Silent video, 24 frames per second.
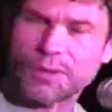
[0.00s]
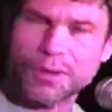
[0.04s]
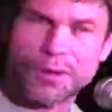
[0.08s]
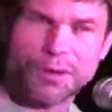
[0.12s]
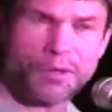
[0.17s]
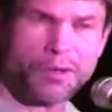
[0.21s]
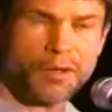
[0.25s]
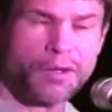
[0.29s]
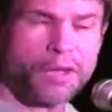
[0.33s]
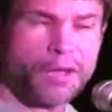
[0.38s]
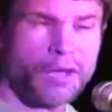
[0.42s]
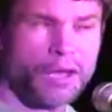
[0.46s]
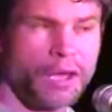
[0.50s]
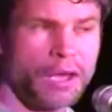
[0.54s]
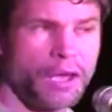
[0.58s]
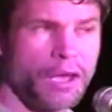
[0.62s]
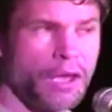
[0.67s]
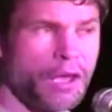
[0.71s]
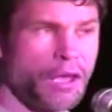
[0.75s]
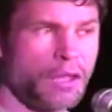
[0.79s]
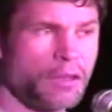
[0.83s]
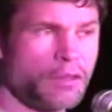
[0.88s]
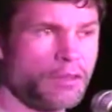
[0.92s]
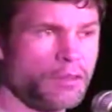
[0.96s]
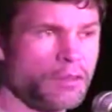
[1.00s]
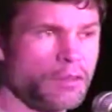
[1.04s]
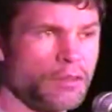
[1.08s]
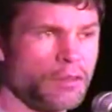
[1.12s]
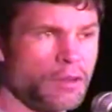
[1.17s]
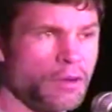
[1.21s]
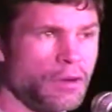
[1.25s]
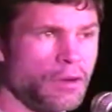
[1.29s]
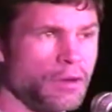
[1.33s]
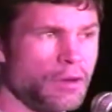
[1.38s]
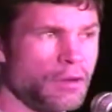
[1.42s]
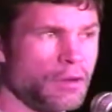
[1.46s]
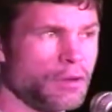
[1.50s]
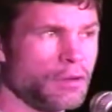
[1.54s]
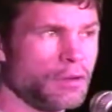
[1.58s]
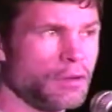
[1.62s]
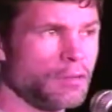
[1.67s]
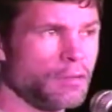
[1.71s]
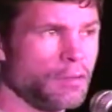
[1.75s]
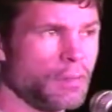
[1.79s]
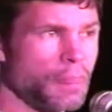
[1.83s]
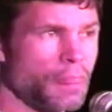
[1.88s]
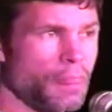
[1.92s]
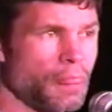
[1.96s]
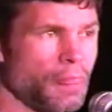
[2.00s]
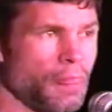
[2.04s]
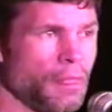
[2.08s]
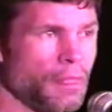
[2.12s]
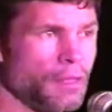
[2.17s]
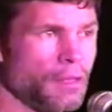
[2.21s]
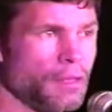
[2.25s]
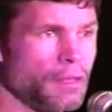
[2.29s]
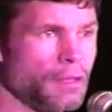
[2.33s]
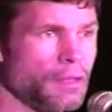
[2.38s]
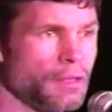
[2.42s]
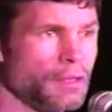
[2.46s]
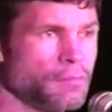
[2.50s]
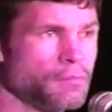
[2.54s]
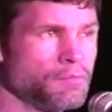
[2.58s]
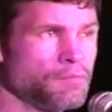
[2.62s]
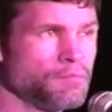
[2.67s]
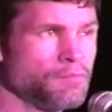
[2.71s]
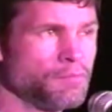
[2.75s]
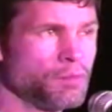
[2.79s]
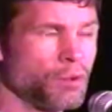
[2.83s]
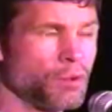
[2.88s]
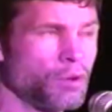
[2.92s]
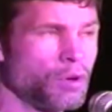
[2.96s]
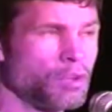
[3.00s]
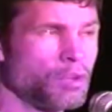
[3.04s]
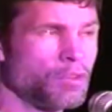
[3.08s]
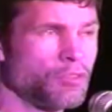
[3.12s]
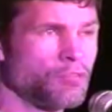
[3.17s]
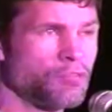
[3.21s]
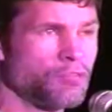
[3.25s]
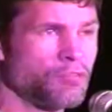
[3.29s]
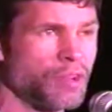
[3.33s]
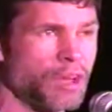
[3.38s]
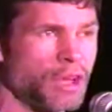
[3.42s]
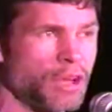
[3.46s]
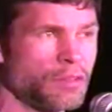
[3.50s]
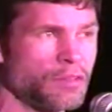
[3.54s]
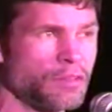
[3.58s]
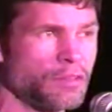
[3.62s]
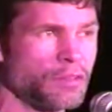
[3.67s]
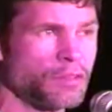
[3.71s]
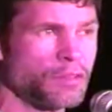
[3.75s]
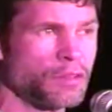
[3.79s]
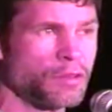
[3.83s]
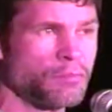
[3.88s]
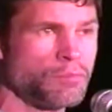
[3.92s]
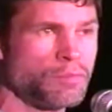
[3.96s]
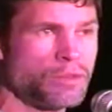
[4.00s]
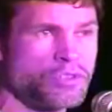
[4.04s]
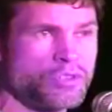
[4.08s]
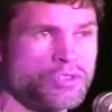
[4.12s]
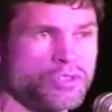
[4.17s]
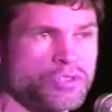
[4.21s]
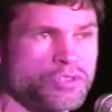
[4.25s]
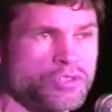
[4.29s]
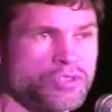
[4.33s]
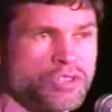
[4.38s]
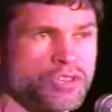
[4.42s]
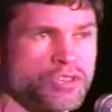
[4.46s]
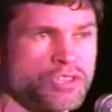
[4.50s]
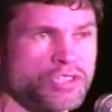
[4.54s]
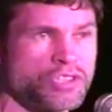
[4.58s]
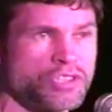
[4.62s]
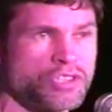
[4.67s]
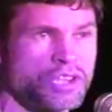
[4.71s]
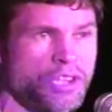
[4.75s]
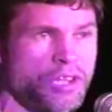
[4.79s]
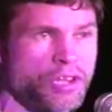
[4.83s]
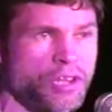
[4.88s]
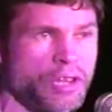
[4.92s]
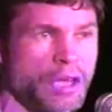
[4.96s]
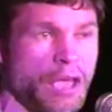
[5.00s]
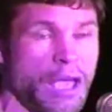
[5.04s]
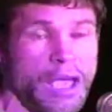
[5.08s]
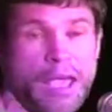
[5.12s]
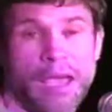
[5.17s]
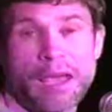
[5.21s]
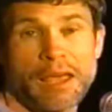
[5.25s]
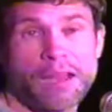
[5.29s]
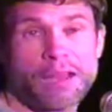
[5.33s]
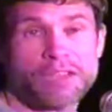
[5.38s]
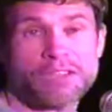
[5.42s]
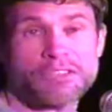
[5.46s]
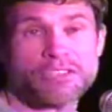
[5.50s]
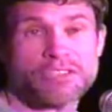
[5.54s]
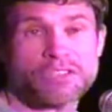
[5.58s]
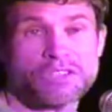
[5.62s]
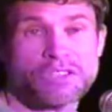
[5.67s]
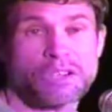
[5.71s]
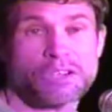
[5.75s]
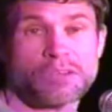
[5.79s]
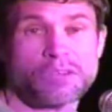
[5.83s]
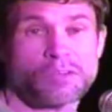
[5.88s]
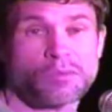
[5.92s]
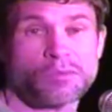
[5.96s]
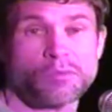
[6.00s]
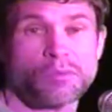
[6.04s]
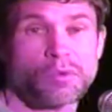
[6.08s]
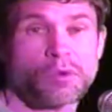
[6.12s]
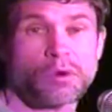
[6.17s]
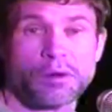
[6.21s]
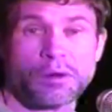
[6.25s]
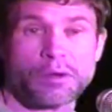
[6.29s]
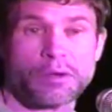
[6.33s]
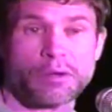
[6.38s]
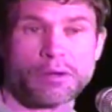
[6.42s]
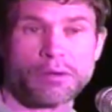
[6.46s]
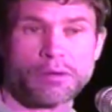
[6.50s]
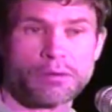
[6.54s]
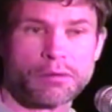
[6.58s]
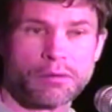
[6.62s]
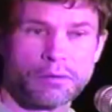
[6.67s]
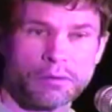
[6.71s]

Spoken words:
know. And in point of fact, the commission just said an extended work.